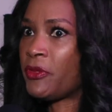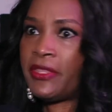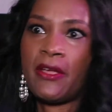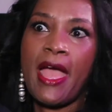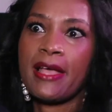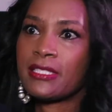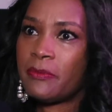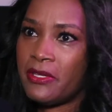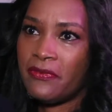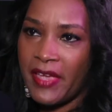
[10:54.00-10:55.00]
there has to
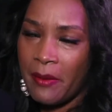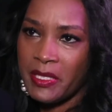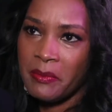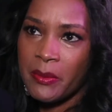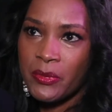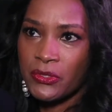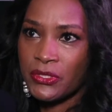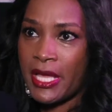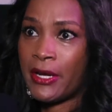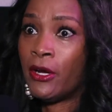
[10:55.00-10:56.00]
be family members
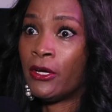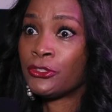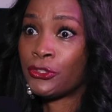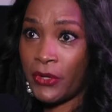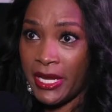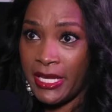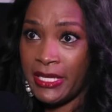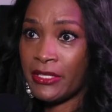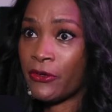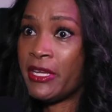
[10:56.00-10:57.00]
that are
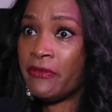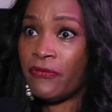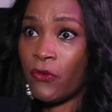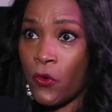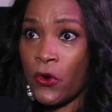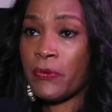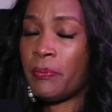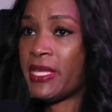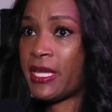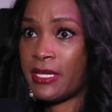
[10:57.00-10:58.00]
trained or informed
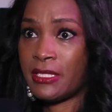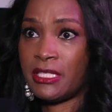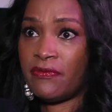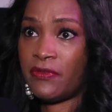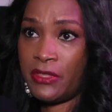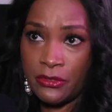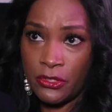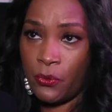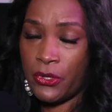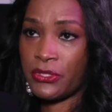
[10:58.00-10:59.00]
because if there's
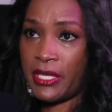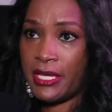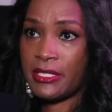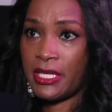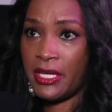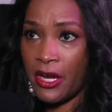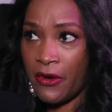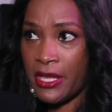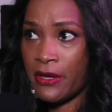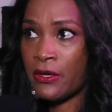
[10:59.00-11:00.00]
a worst case
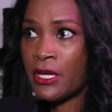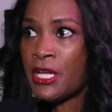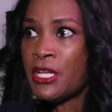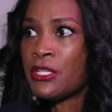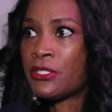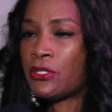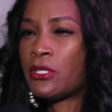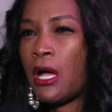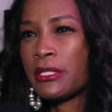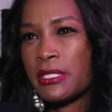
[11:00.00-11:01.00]
scenario. So
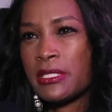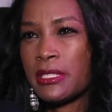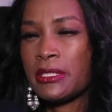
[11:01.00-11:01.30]
talk to us a